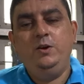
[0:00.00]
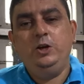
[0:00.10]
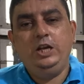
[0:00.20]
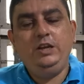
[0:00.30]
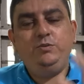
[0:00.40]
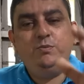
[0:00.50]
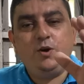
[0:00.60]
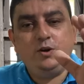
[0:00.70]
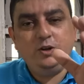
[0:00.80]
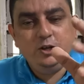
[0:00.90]
He's
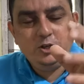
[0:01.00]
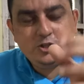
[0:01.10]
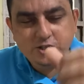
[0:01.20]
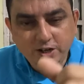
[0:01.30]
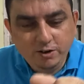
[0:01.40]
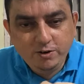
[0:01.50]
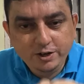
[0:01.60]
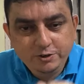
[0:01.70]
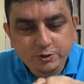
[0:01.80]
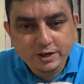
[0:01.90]
brought
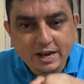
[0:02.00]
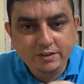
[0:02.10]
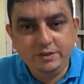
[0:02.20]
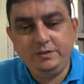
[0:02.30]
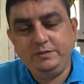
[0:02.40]
children together.